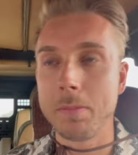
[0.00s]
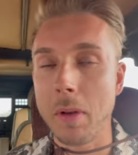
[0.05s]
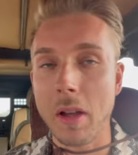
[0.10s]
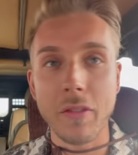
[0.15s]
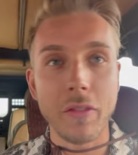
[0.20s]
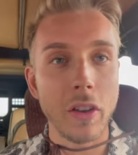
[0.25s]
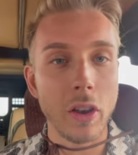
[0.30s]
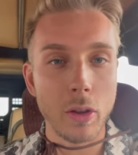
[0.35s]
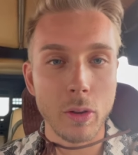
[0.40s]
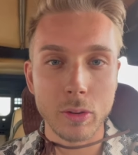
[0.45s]

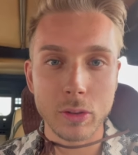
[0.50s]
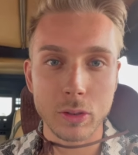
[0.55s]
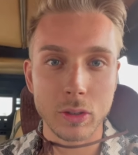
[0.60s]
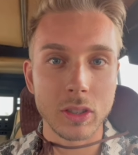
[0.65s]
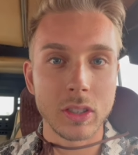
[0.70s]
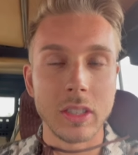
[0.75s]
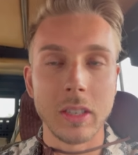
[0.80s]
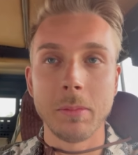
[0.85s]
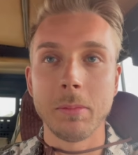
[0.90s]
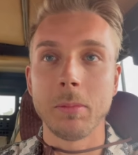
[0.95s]
buffaloes or
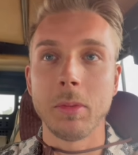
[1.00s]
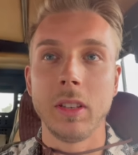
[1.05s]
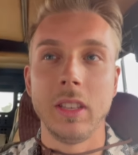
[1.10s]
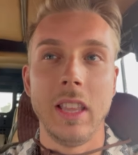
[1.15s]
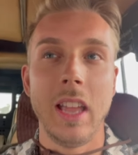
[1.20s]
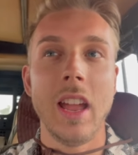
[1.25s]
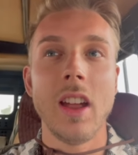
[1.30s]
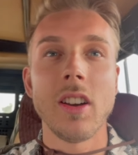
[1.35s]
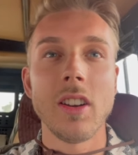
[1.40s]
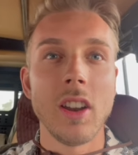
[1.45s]
some, but
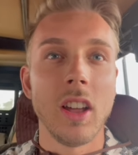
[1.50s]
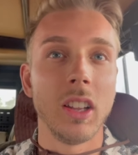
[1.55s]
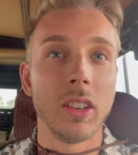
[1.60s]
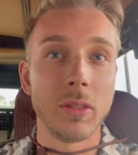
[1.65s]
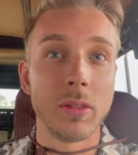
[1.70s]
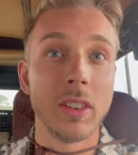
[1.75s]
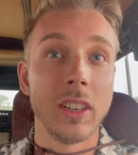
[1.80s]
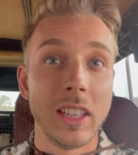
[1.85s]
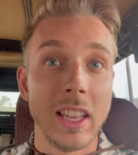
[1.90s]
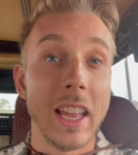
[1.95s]
they are not
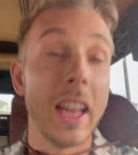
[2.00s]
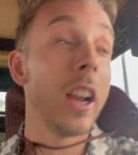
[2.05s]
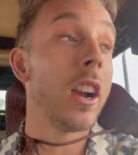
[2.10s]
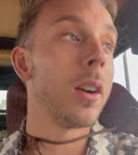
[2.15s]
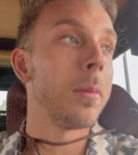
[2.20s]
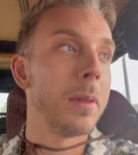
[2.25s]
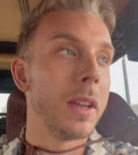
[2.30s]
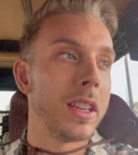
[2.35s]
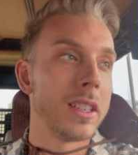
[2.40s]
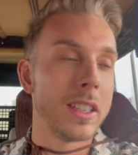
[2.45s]
really
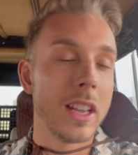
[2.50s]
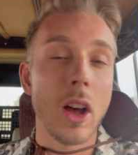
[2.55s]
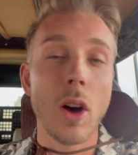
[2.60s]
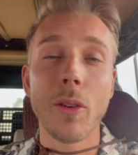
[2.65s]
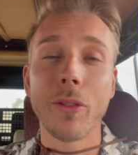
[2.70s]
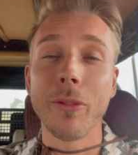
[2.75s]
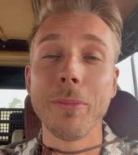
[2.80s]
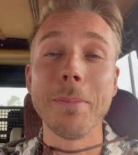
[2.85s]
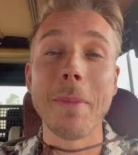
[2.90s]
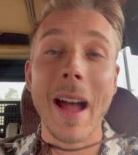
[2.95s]
here because they
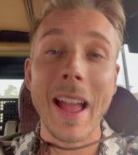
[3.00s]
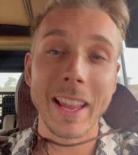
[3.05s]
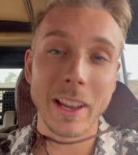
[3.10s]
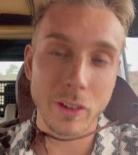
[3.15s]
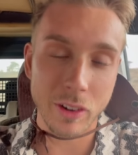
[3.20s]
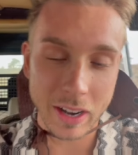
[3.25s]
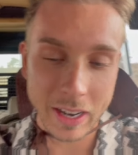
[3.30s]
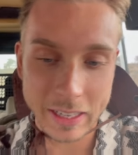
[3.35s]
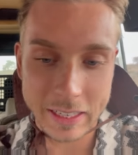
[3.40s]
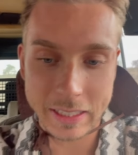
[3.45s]
all
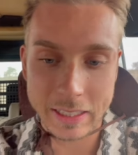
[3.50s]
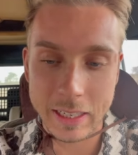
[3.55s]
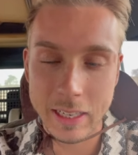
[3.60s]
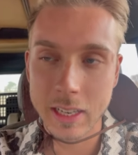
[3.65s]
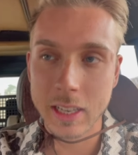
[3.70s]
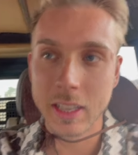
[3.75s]
migrated